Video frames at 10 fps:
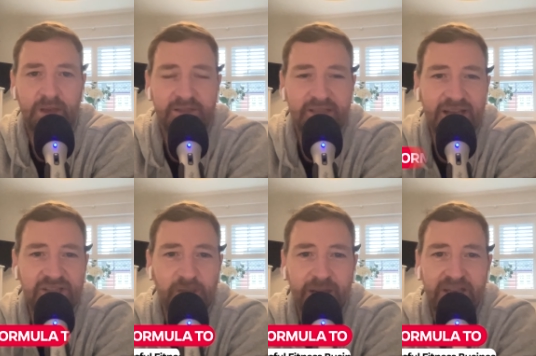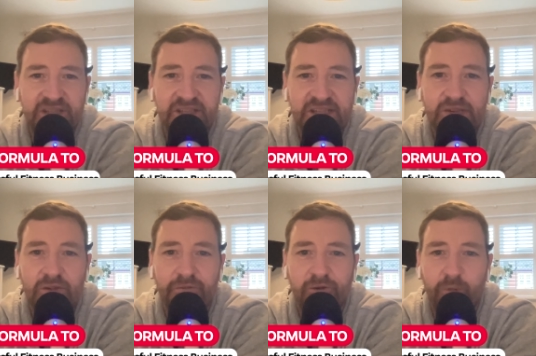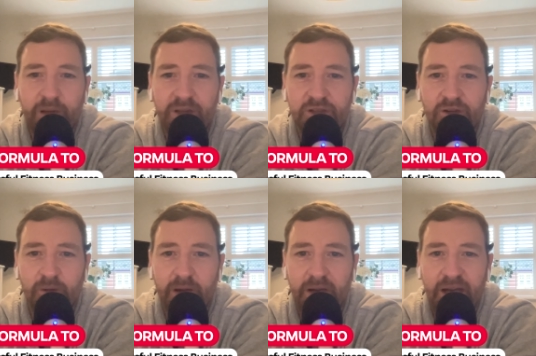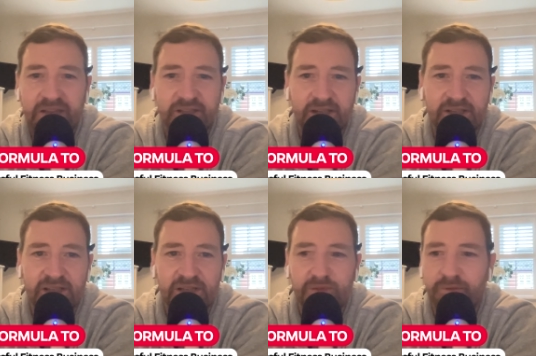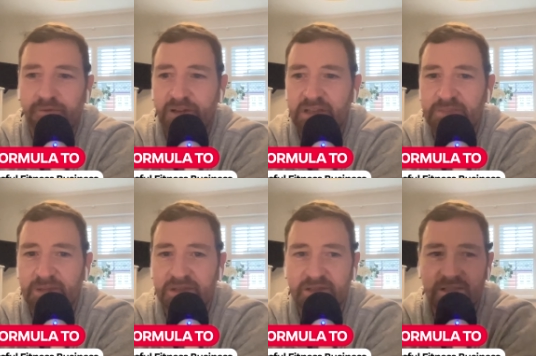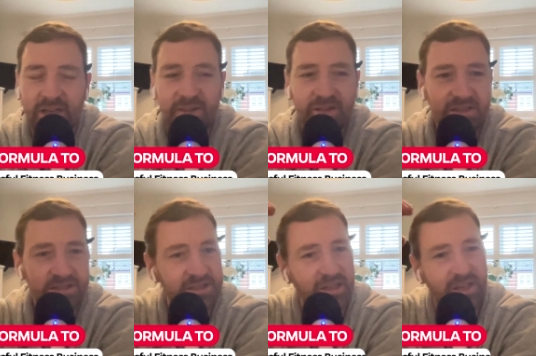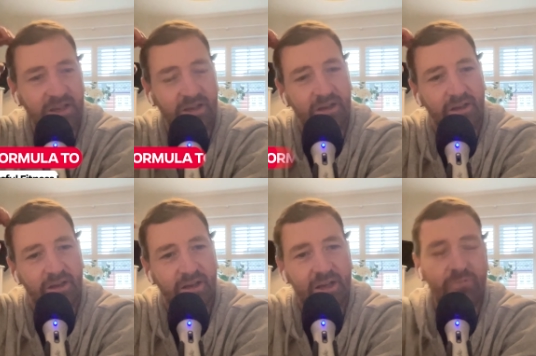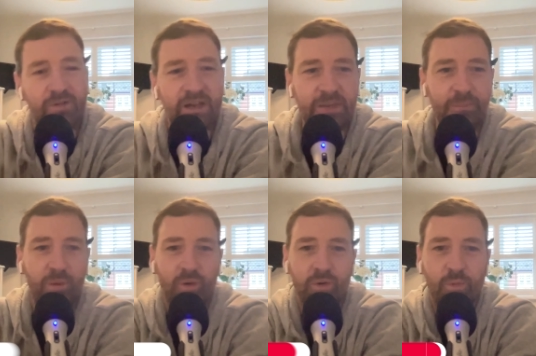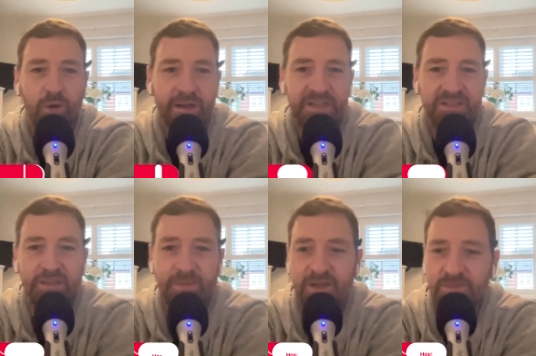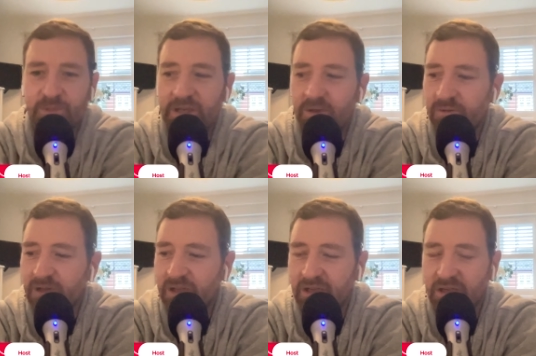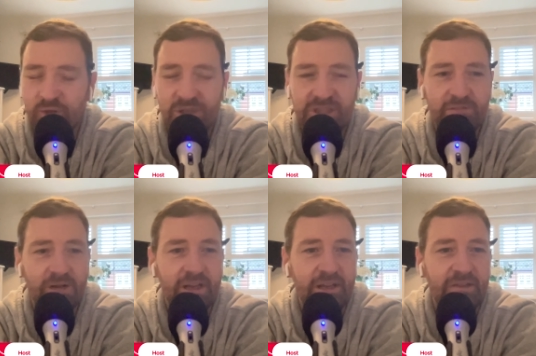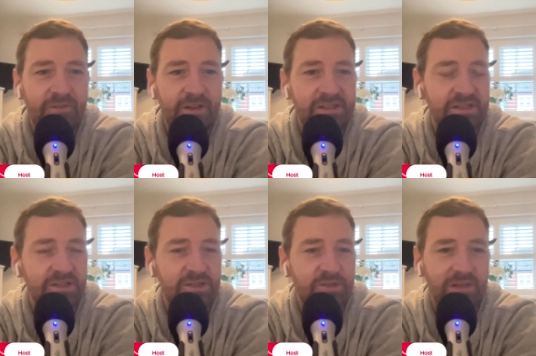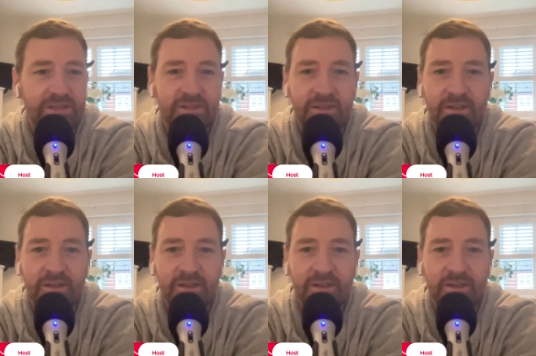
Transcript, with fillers: Today's topic is the secret formula to growing a successful fitness business. And I think this is a, a really important one, actually, because we know the attrition rate in the fitness industry is,